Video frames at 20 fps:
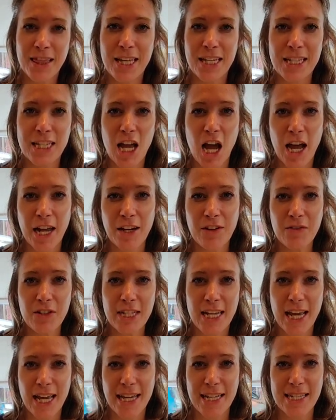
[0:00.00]
This kind of
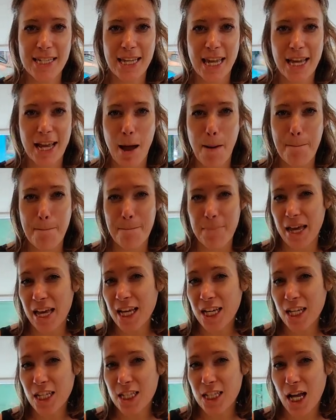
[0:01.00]
tastes like a
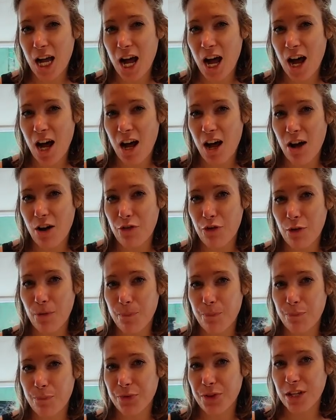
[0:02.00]
mix
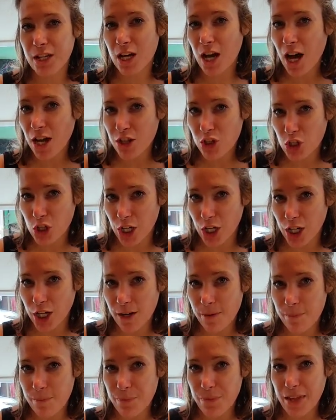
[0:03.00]
of custard
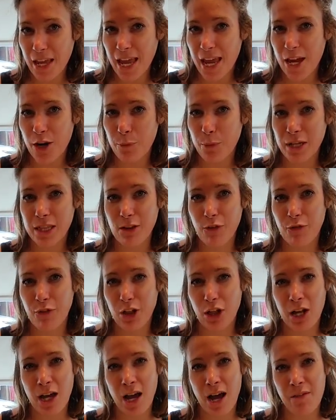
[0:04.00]
and what the
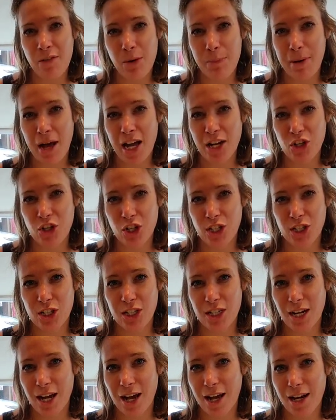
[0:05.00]
film of a pastel
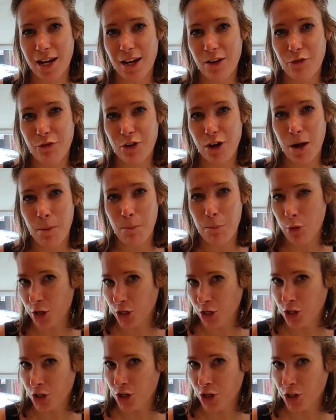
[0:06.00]
de nata from
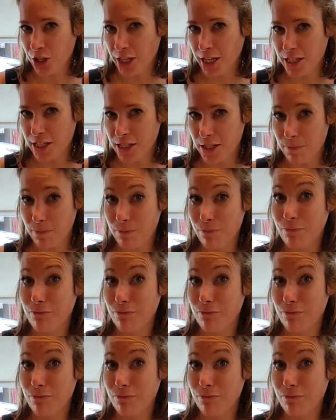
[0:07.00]
Portugal is.